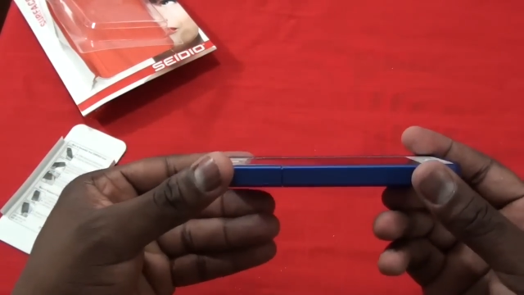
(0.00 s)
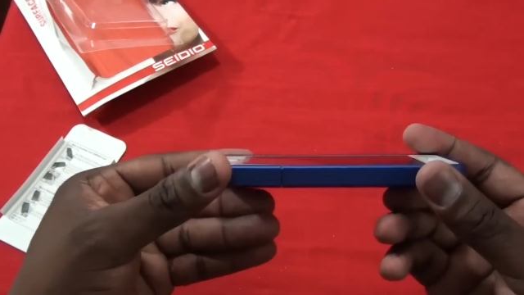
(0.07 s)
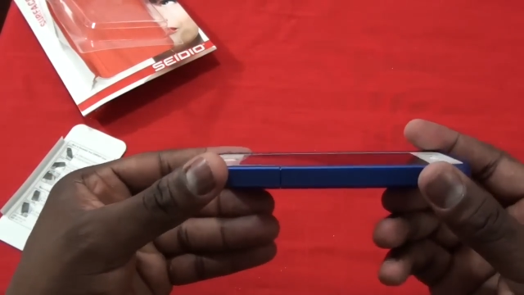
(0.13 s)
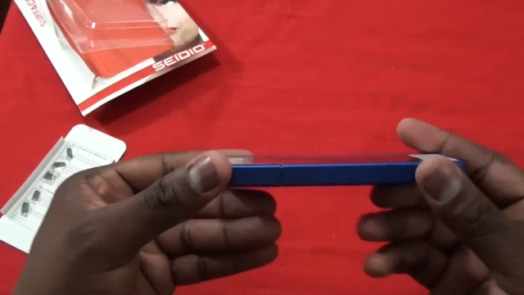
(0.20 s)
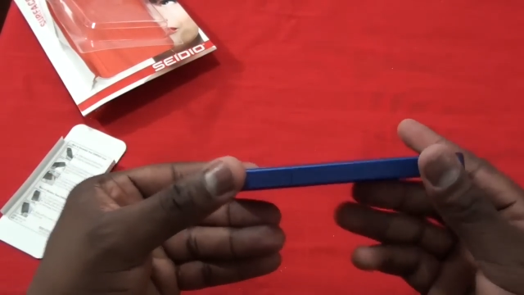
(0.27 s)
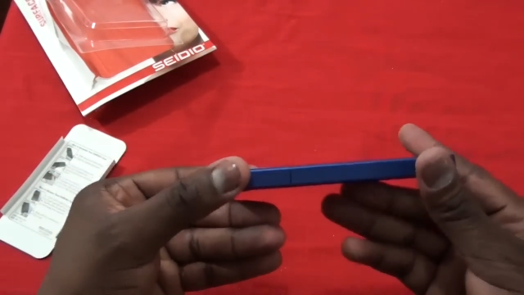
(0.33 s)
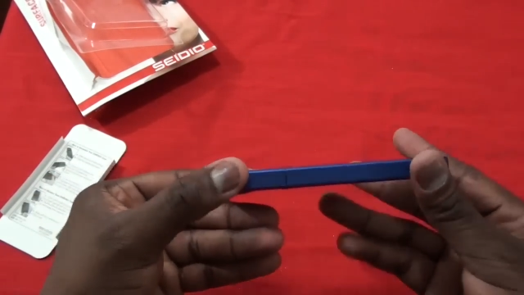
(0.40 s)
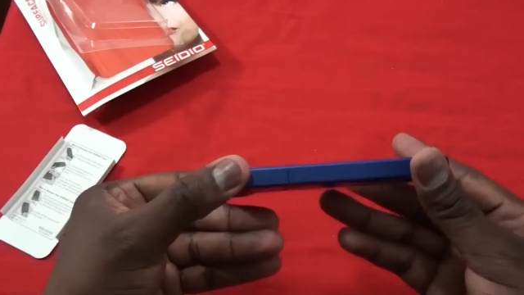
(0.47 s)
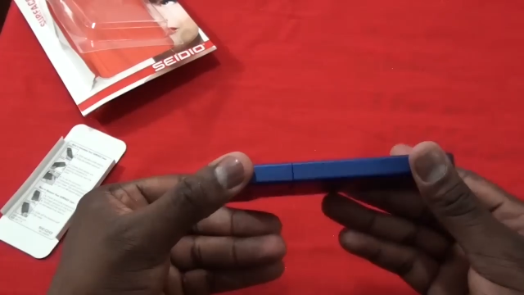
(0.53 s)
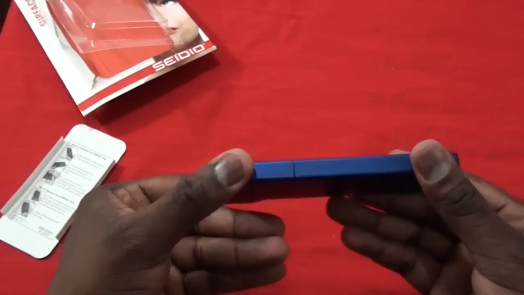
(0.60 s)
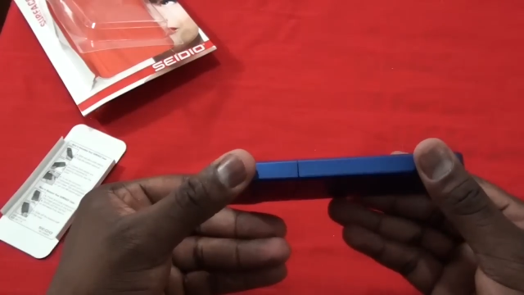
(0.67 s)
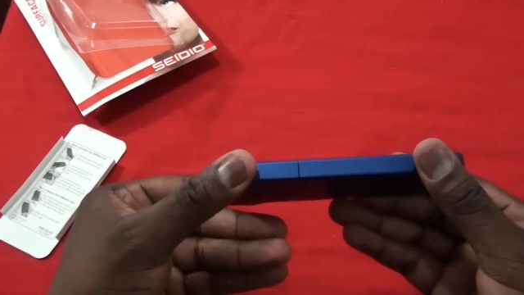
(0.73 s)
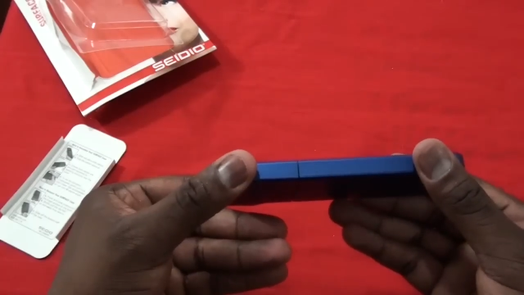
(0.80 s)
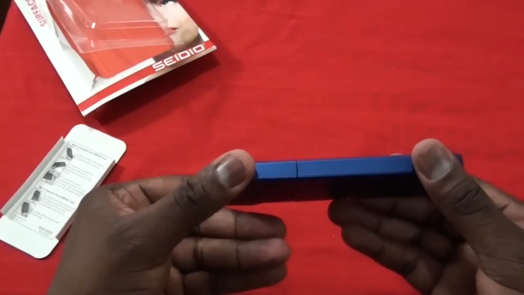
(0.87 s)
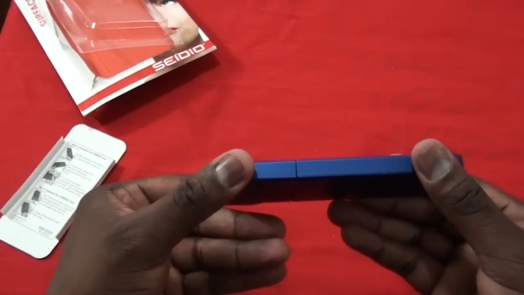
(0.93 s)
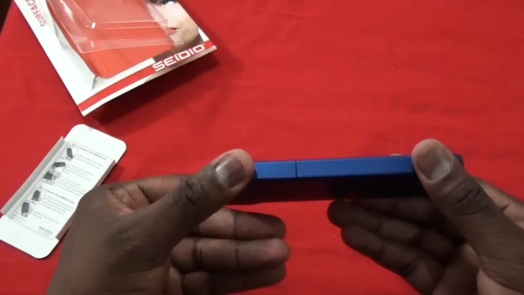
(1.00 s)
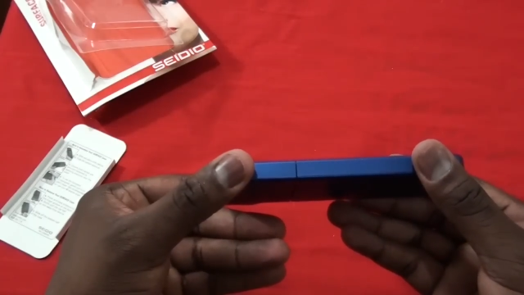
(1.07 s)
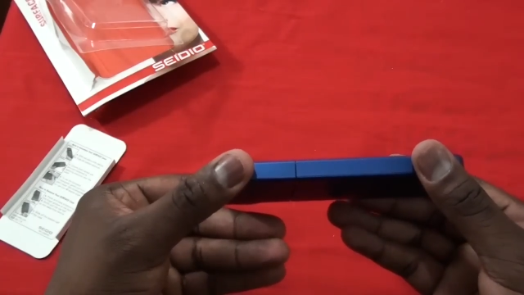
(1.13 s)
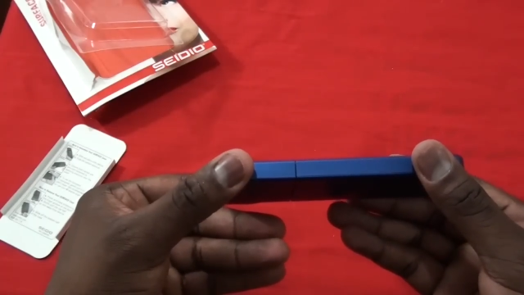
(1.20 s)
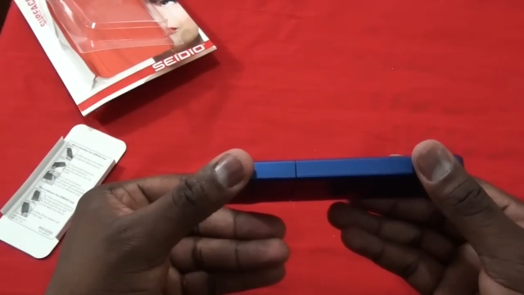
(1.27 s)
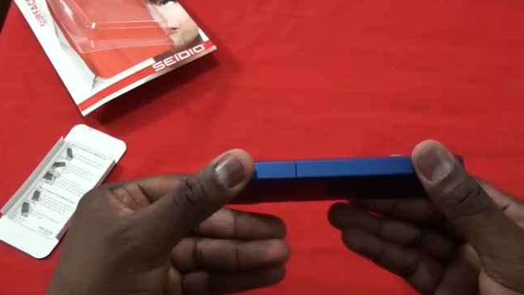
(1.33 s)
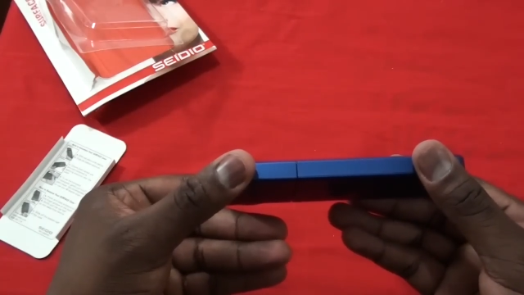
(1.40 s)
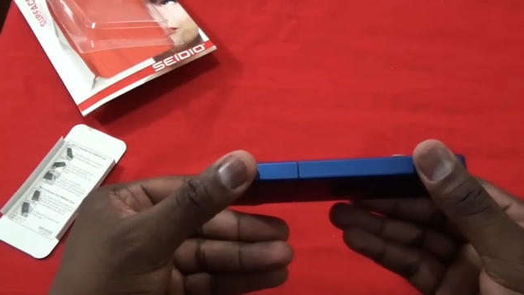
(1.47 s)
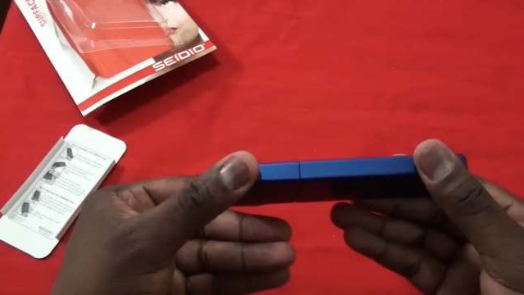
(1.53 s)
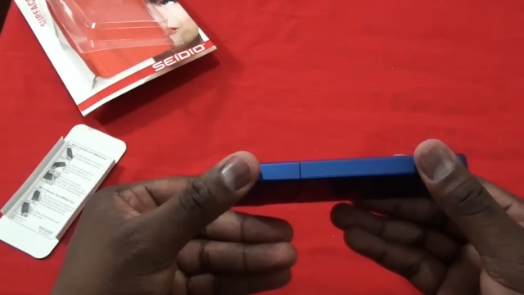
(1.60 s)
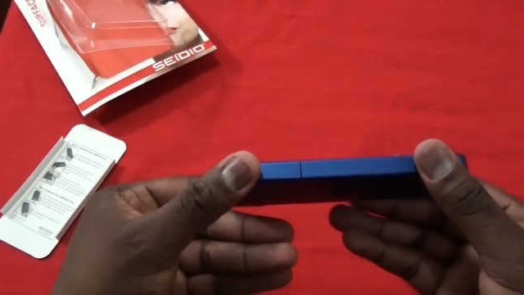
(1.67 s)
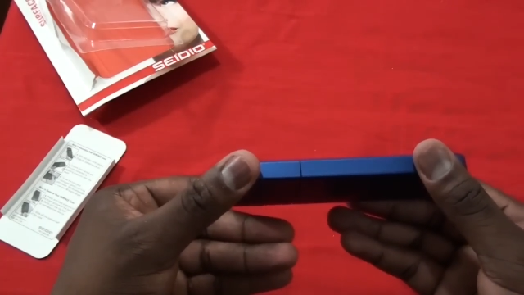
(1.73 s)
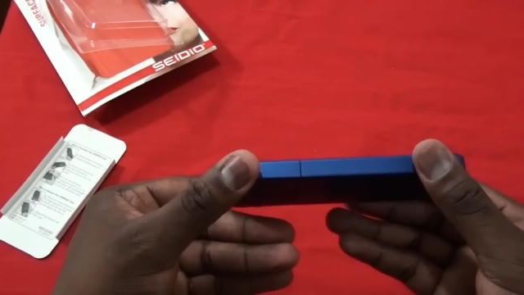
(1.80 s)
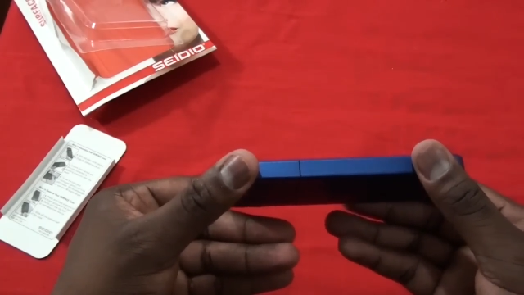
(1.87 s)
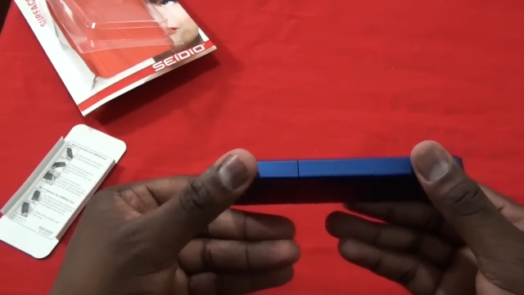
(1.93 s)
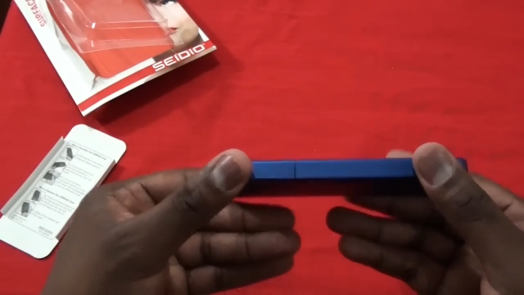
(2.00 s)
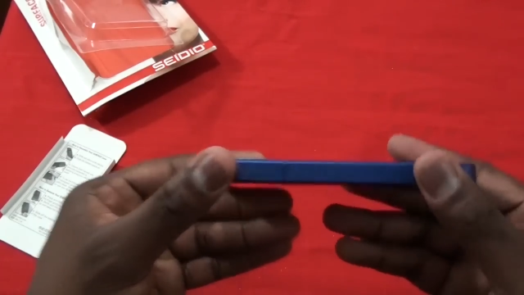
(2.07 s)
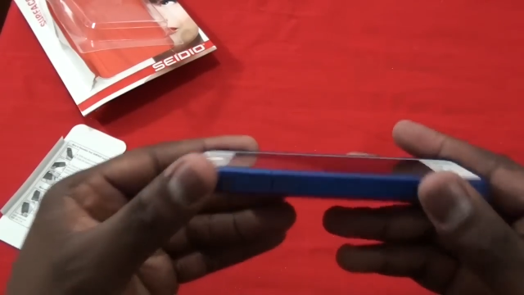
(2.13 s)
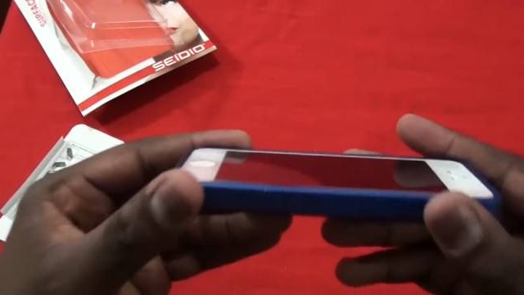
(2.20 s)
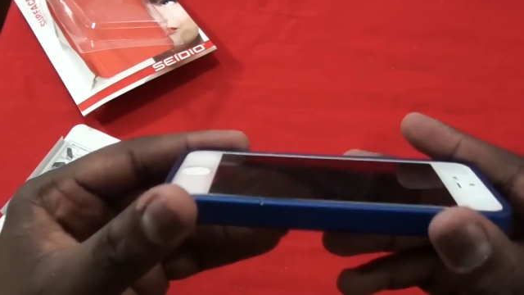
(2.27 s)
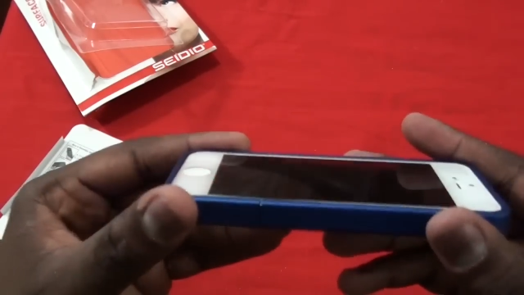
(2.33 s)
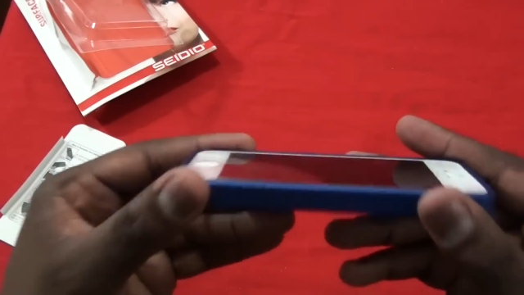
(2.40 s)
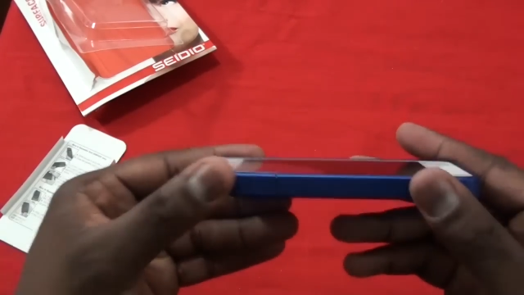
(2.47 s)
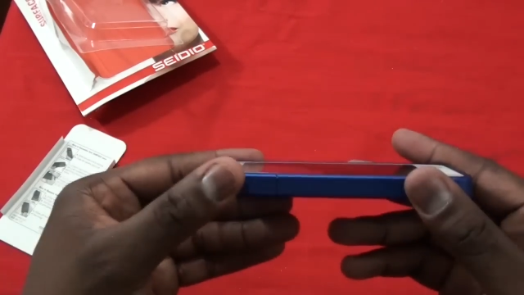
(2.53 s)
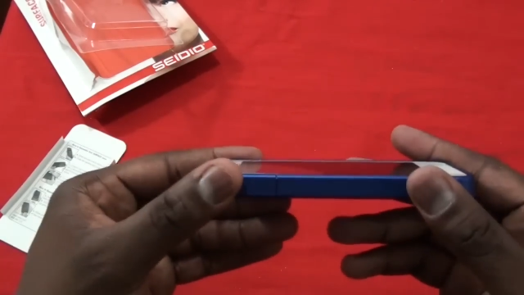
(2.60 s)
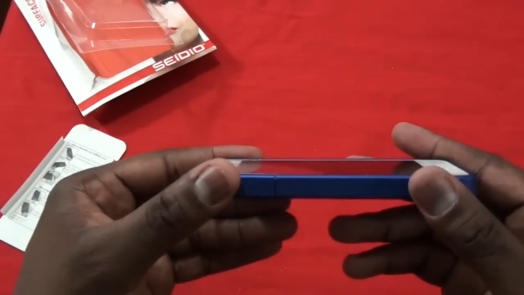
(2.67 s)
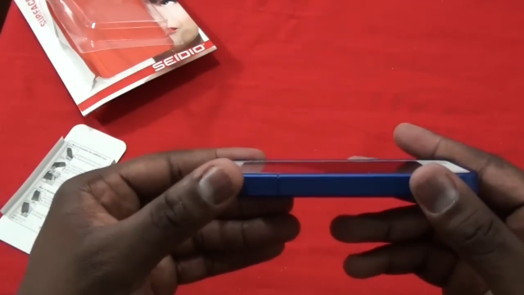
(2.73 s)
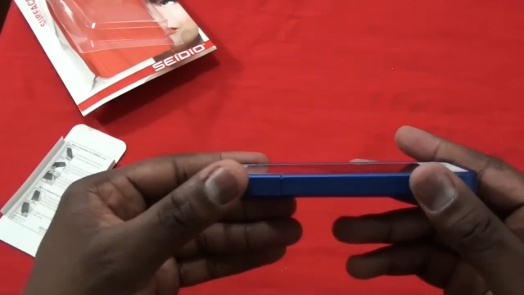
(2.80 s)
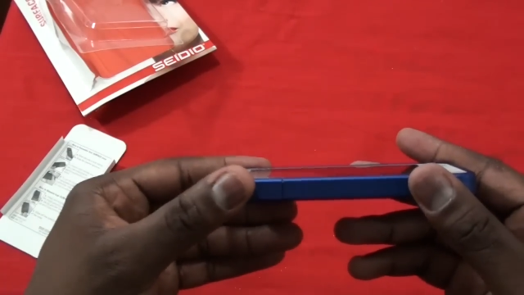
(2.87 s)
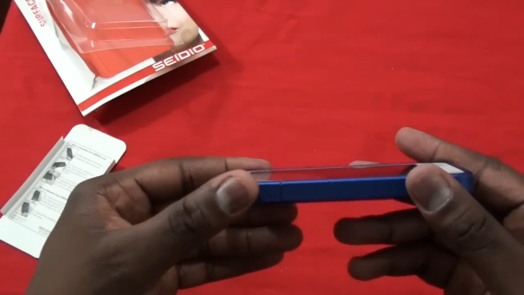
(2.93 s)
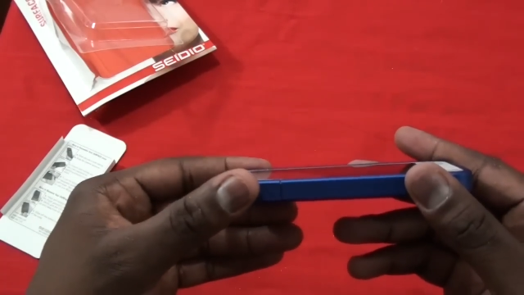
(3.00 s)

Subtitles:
[unreadable: no face in view]